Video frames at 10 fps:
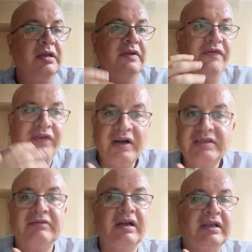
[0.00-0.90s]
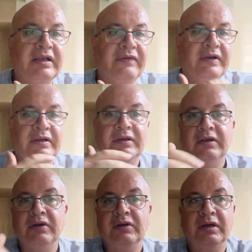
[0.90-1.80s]
The first drug given,
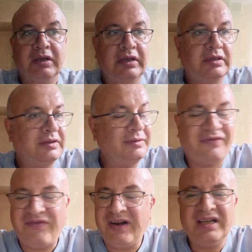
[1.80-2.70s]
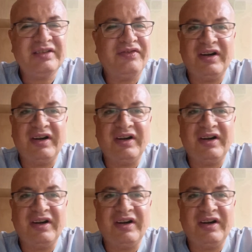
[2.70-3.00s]
first,